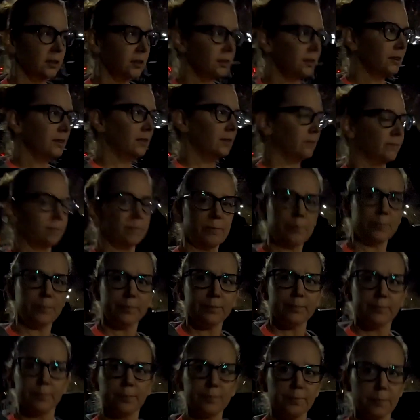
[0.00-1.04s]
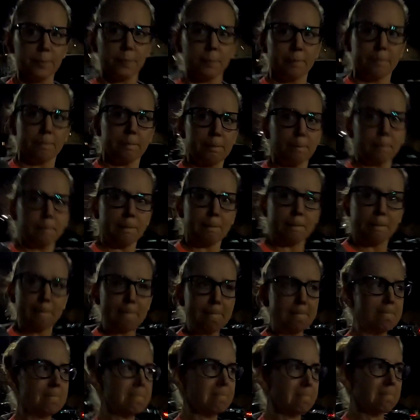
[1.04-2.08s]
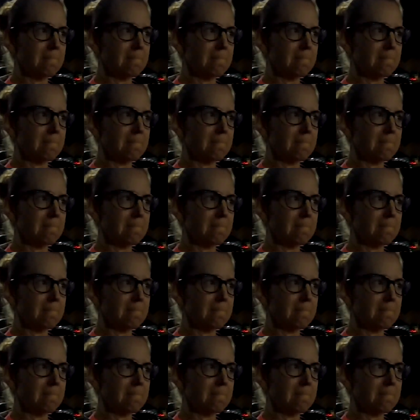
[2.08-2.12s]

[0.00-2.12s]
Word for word: here is like, oh, we should eat here, but we were like,